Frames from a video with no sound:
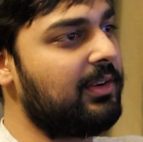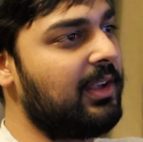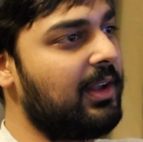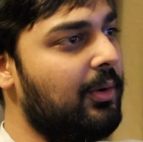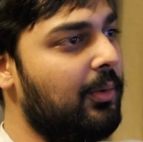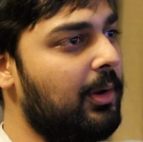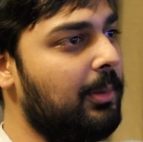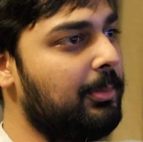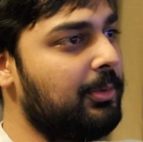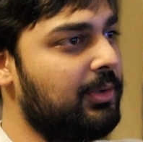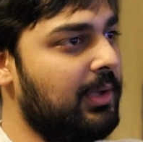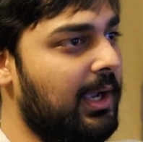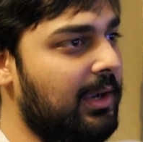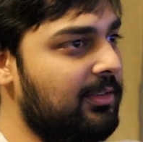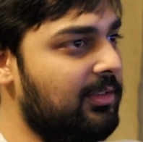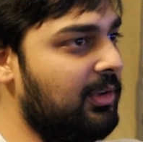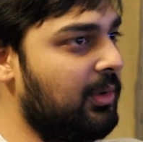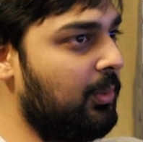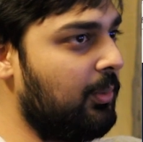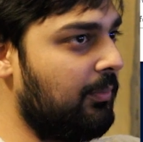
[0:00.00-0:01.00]
10 are able to
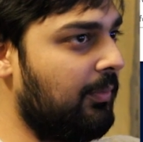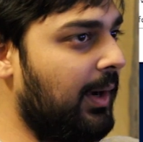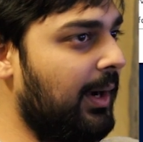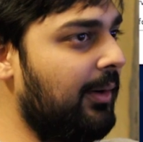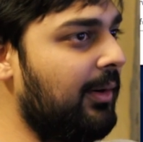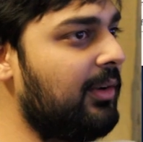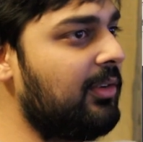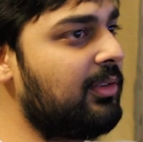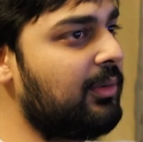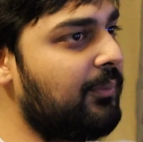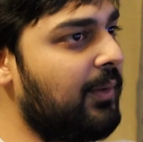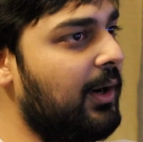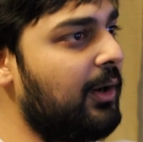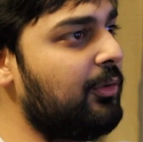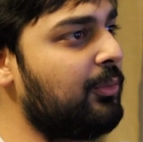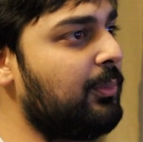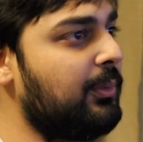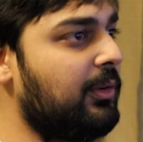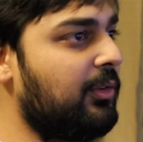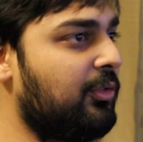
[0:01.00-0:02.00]
execute virus. The
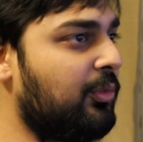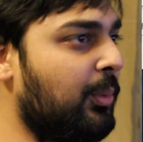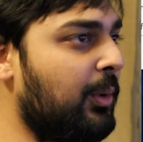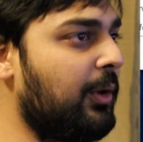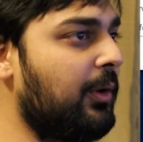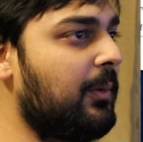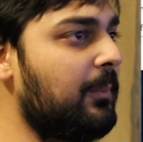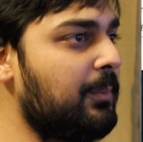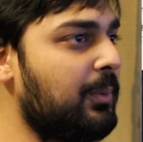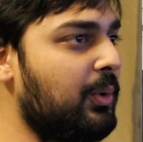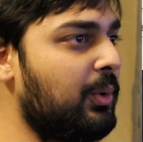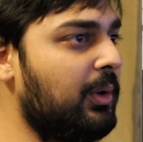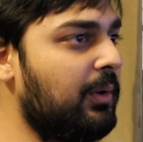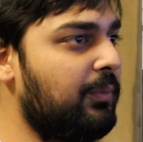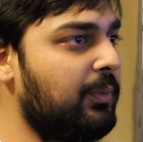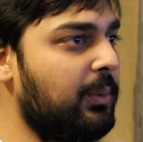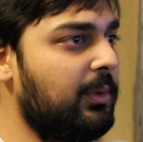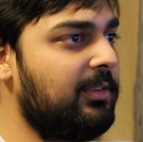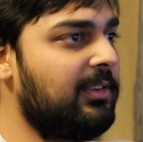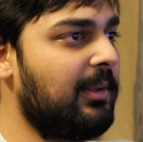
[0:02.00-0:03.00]
virus will destroy your computer
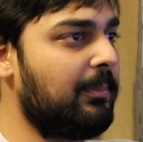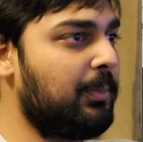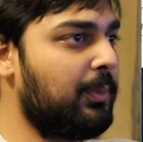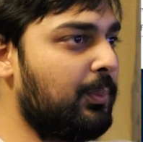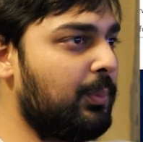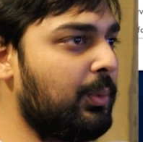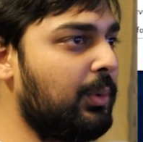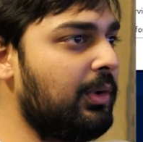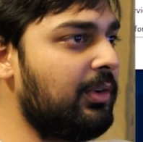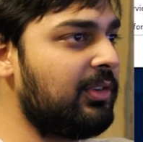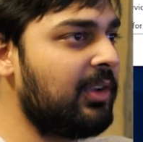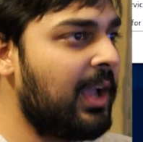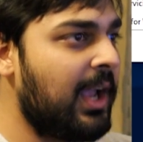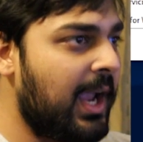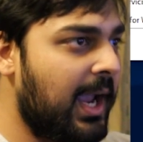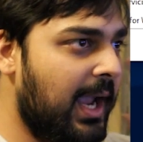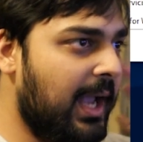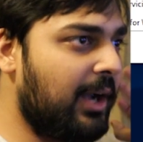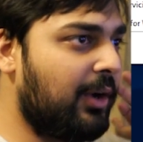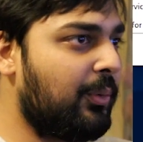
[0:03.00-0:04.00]
if you accept the rules,
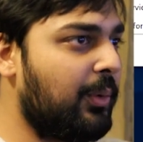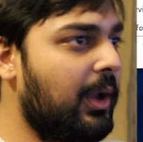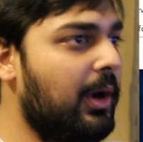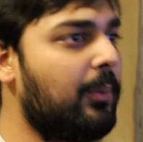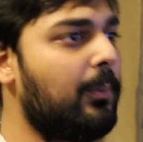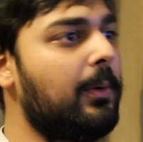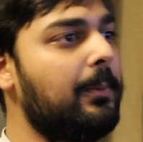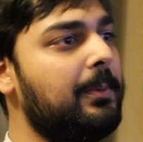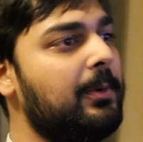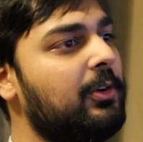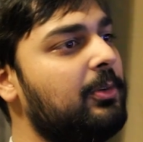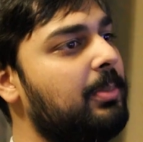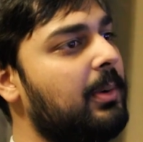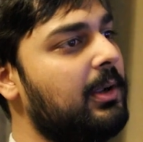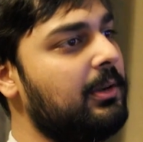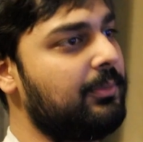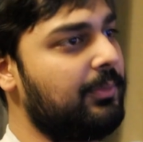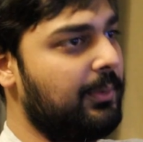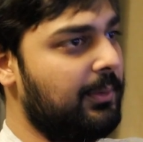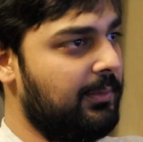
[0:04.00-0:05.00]
and creator won't be
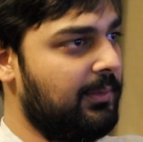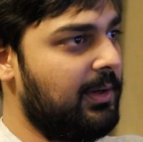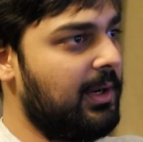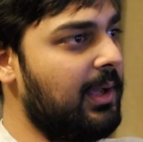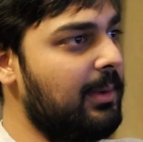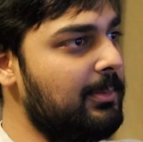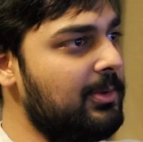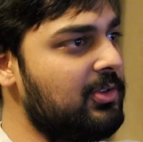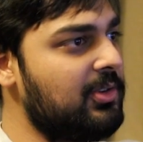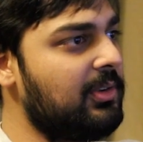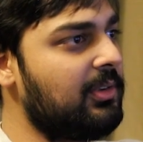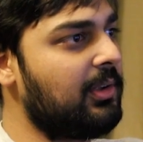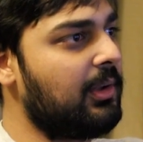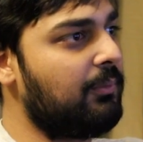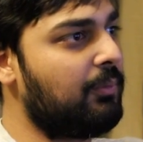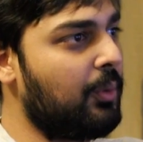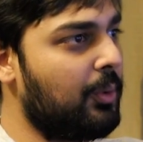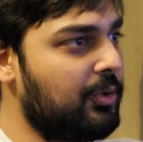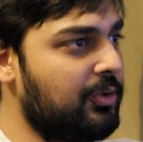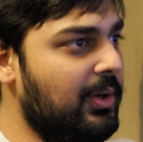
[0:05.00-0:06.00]
responsible for any damages.
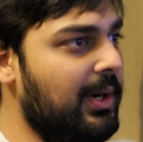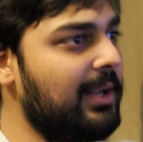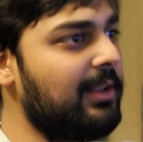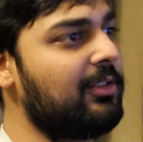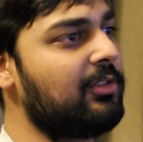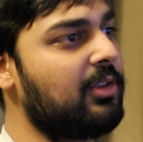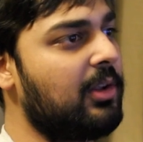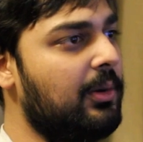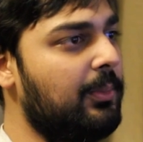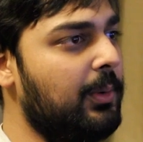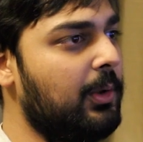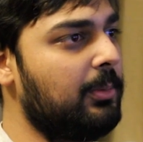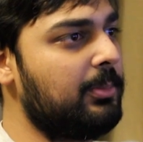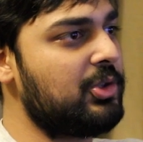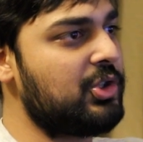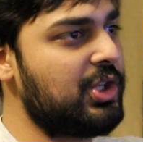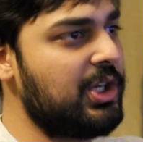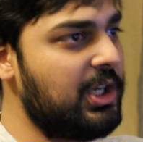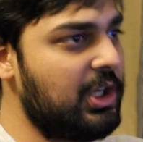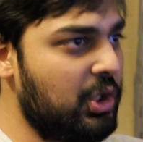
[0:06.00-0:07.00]
If you're trying this on a real
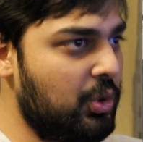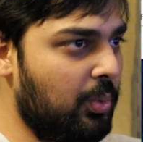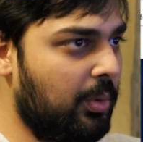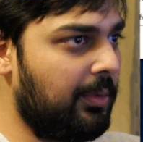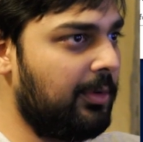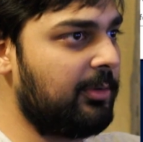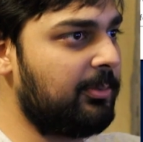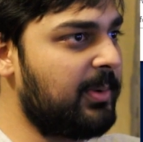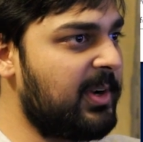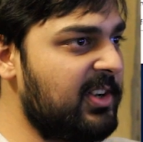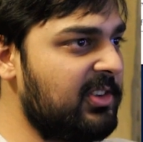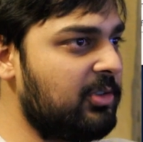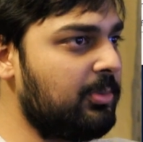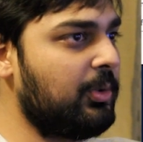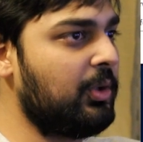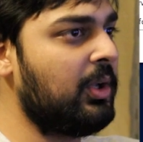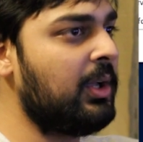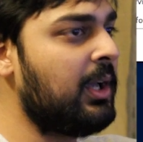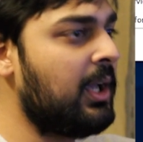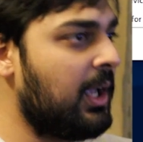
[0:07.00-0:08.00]
machine, you are
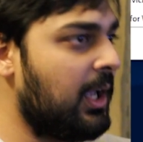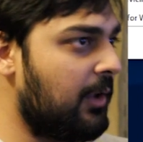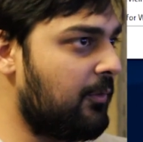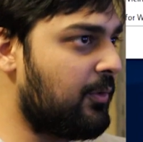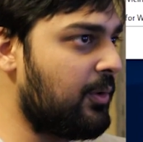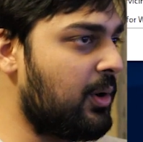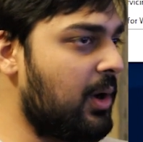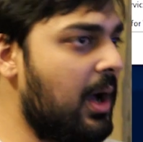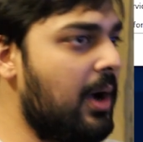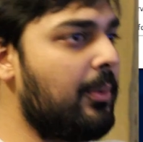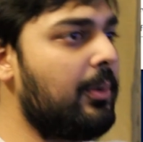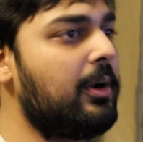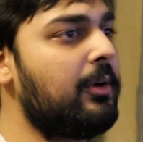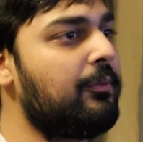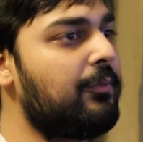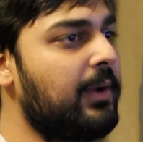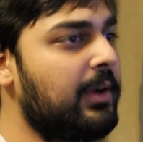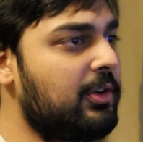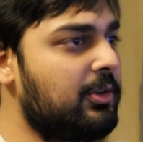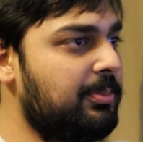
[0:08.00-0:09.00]
responsible. If you do not want to
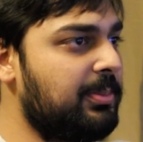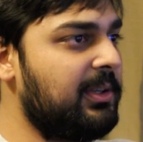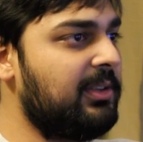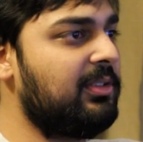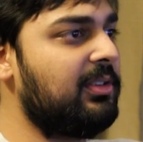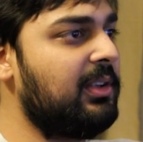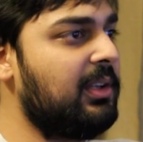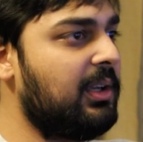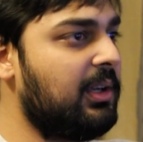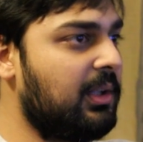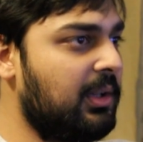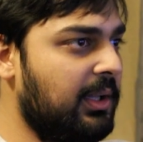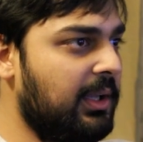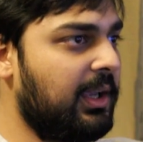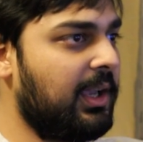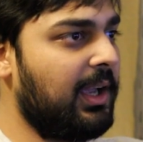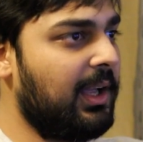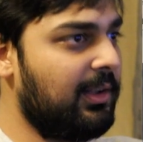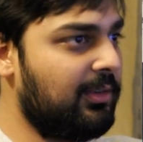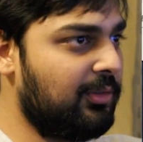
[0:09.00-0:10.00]
infect your PC, click
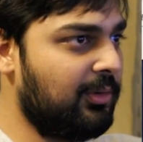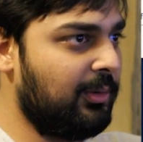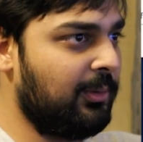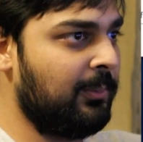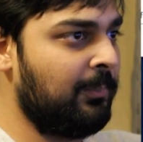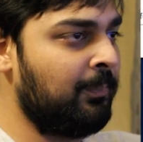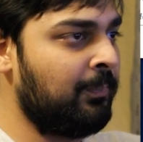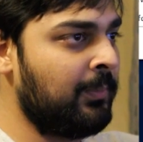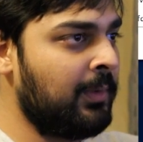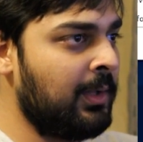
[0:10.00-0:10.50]
cancel.